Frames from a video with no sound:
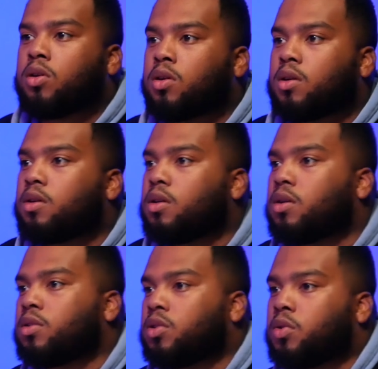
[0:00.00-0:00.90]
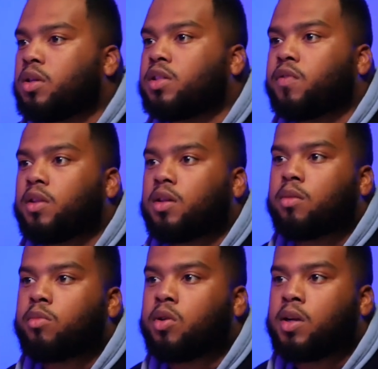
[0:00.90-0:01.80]
or, you know, doing this for the
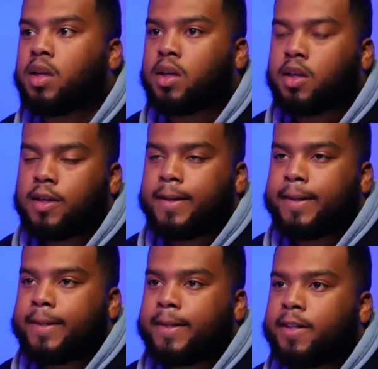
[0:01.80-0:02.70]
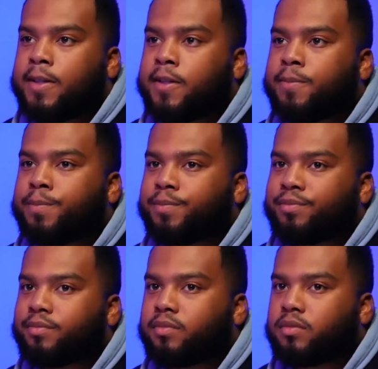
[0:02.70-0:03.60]
community.
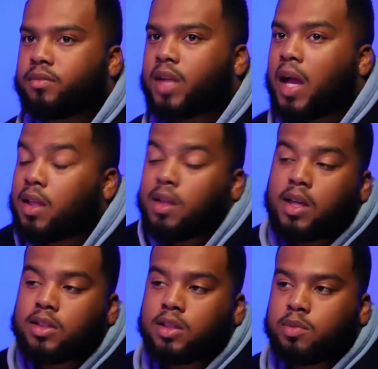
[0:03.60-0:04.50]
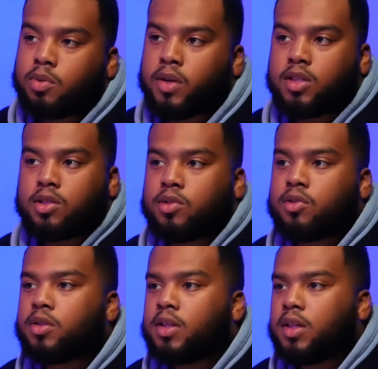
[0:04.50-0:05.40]
I think that's inspirational.